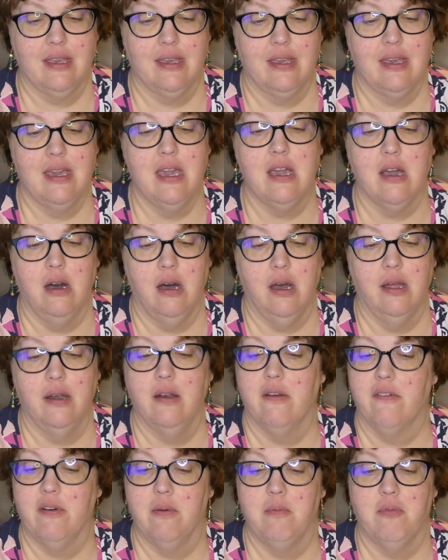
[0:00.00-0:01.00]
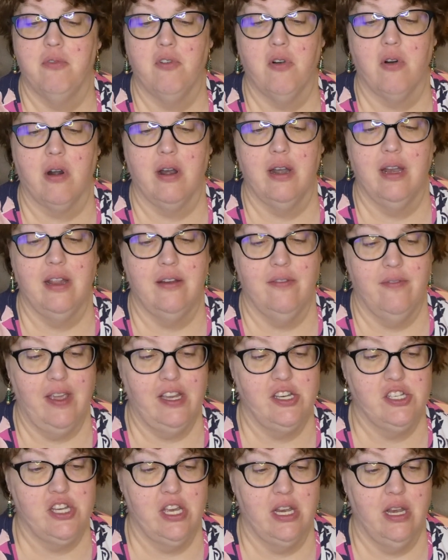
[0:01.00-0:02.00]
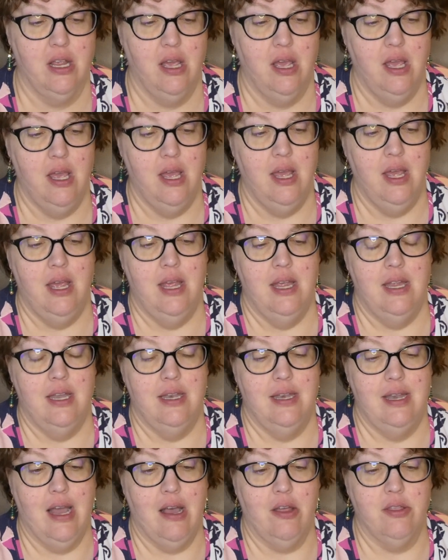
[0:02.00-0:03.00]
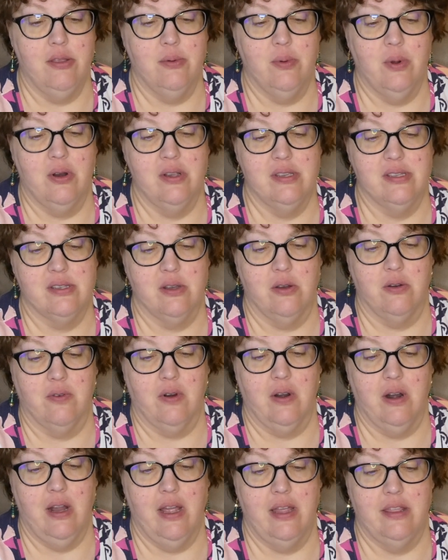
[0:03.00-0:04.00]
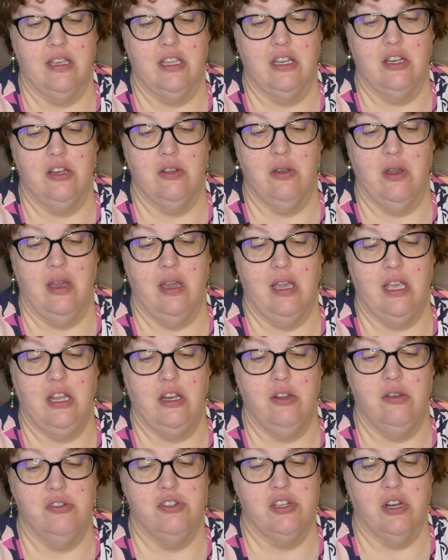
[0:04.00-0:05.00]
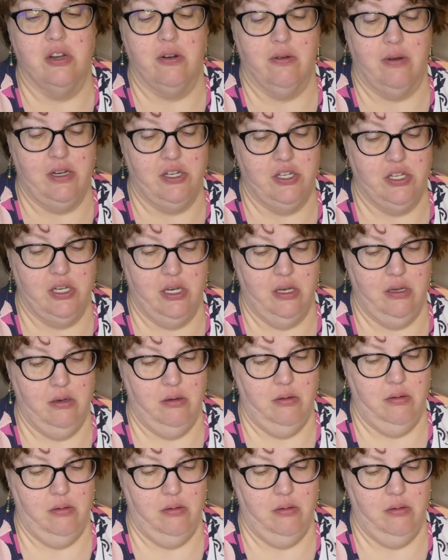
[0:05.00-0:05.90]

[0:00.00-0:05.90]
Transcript: Kekon from foreign invasion. Now the war is over and the, a new generation